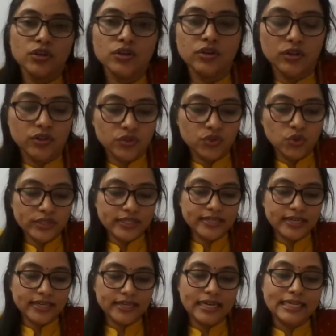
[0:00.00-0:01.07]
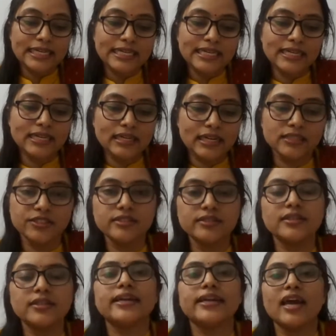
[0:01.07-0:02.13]
So these are articular rashes.
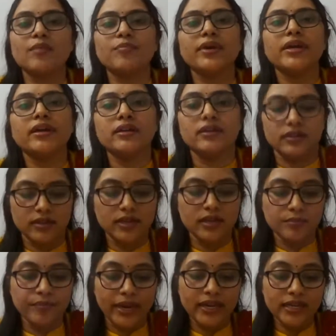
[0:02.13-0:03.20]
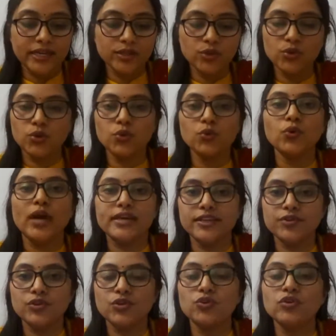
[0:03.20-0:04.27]
It can be mainly due to, as
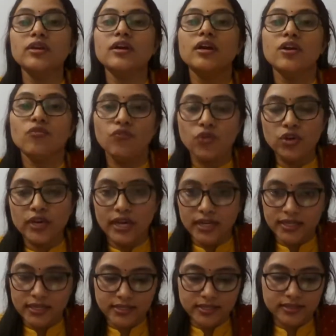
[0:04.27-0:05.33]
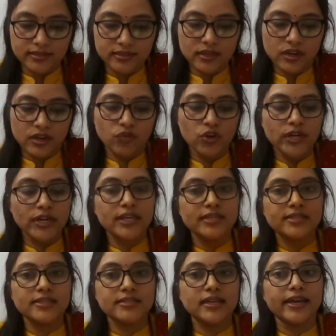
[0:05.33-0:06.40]
I've told, food allergies. Food
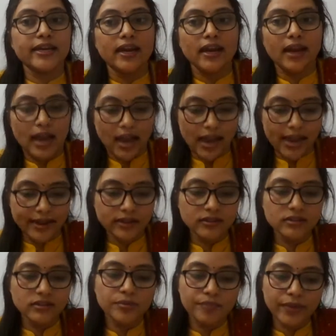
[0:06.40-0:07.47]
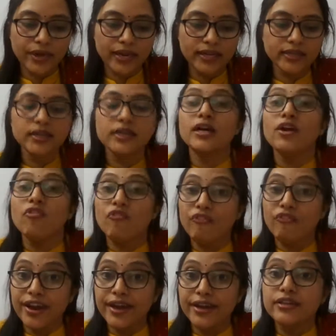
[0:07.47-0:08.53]
allergies like egg, milk,
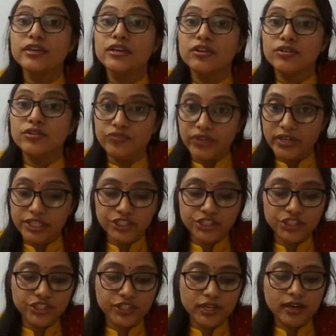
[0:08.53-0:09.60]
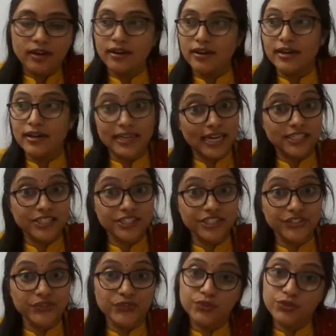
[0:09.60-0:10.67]
wheat, fish,
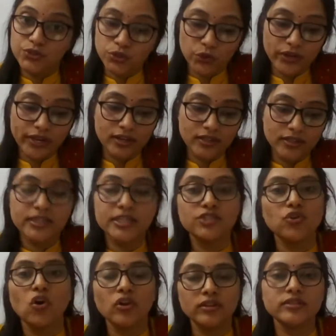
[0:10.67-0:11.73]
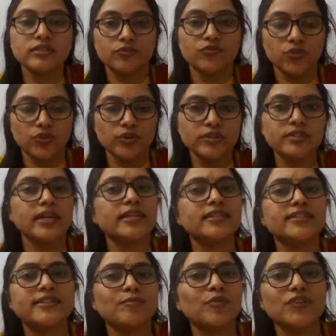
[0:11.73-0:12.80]
cashew, soya. These all foods in
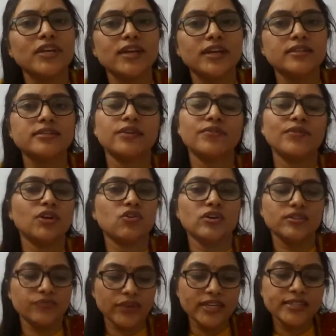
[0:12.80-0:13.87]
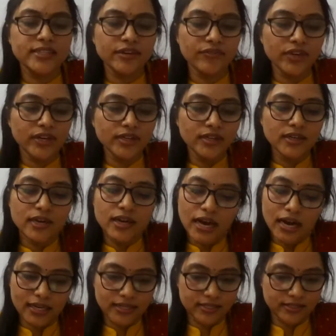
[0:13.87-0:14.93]
some of the kids, they will cause very severe
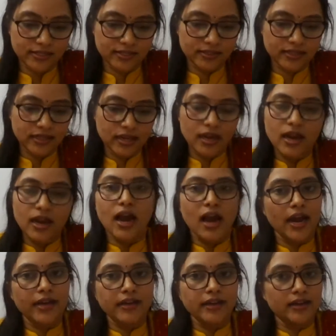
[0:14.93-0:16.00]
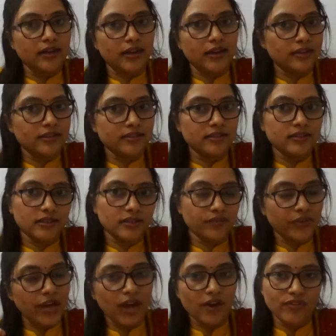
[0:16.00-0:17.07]
allergies. And as we
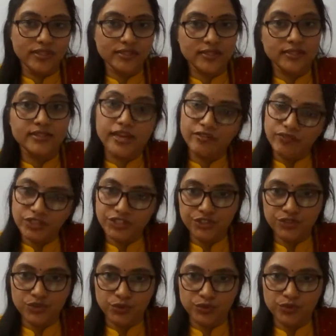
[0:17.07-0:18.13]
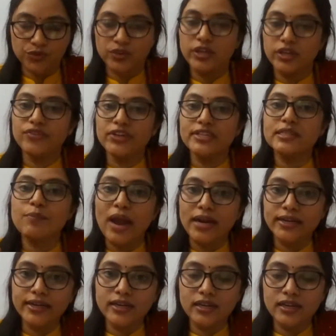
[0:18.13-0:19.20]
have discussed, infections also. If it is a
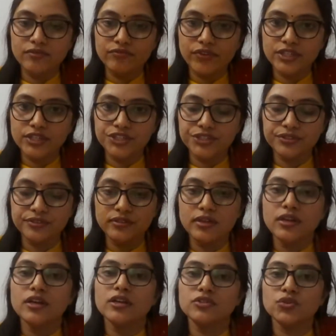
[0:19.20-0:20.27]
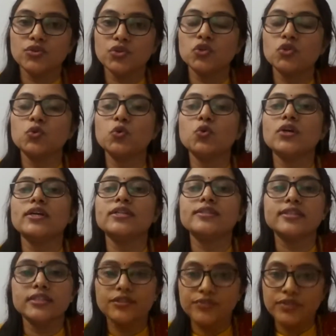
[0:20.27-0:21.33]
bacterial infection, so do
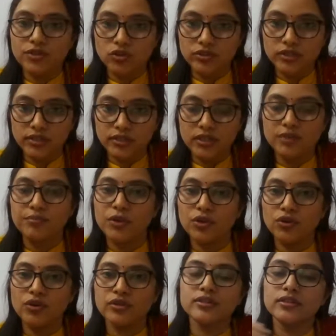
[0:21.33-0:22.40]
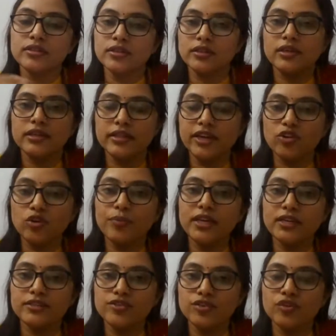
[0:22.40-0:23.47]
consult your doctor, because there will be
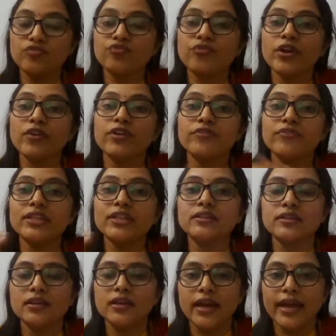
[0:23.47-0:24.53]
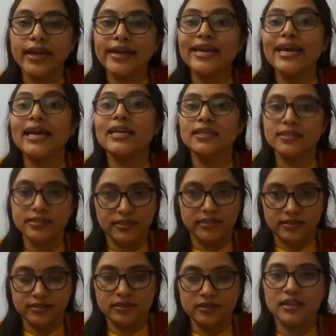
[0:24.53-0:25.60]
history of fever with any allergies